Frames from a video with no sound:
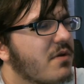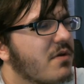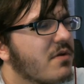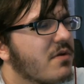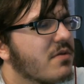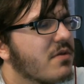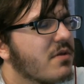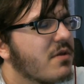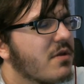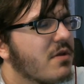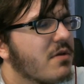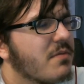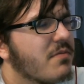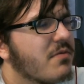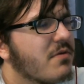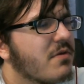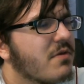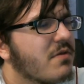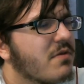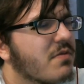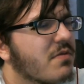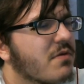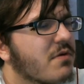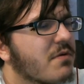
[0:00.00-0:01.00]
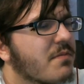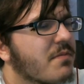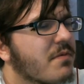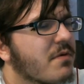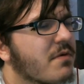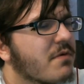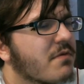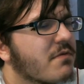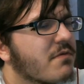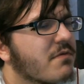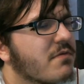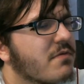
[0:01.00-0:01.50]
I think you could put it in third
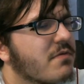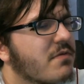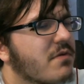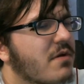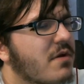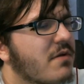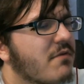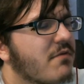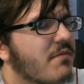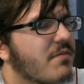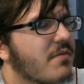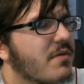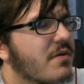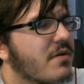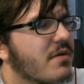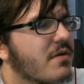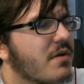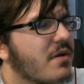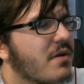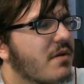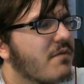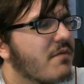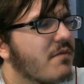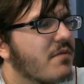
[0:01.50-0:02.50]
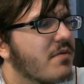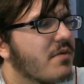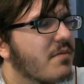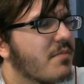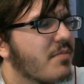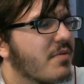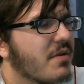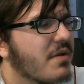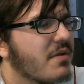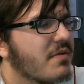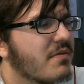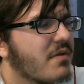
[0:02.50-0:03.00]
person. I never really
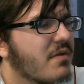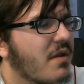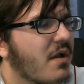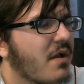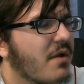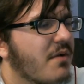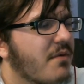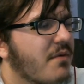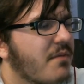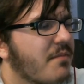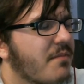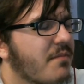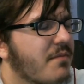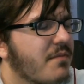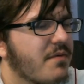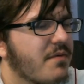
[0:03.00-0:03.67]
played Skyrim.